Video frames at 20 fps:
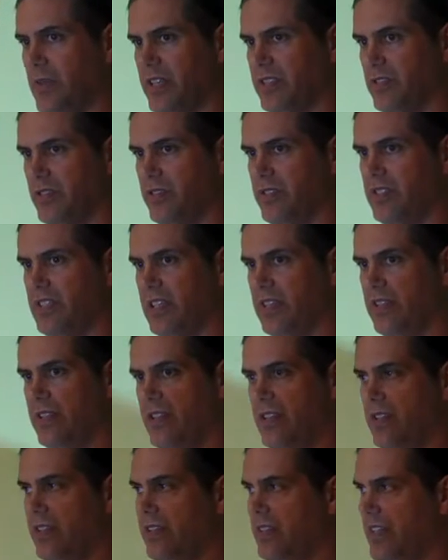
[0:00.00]
muscles,
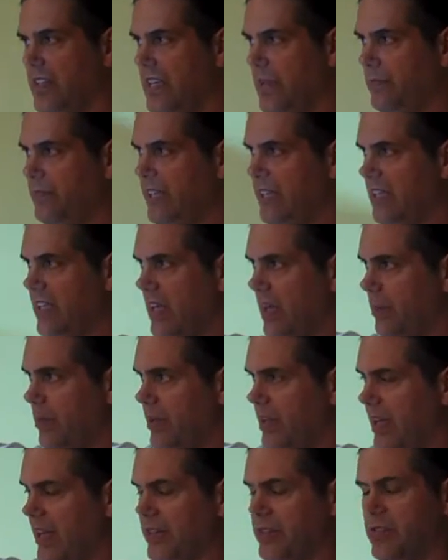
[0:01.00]
the empty cup
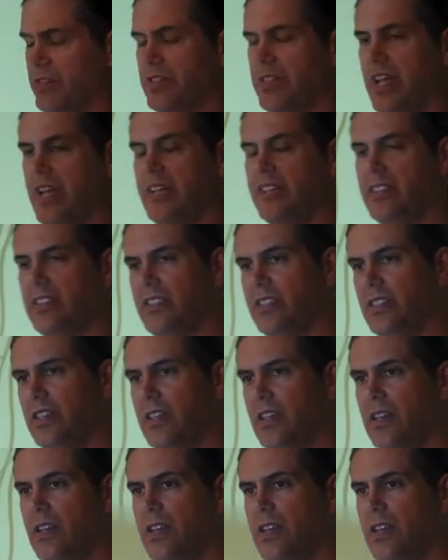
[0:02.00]
exercises.